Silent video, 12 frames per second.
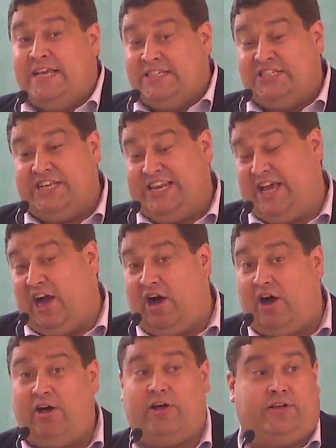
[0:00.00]
City
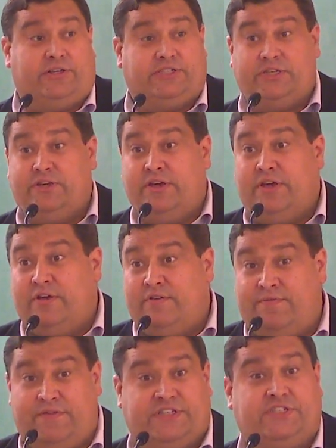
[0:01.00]
Hall's
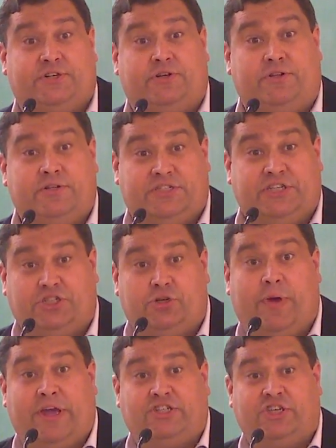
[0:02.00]
fiscal
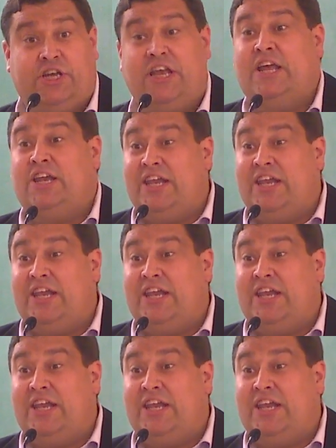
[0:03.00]
situation,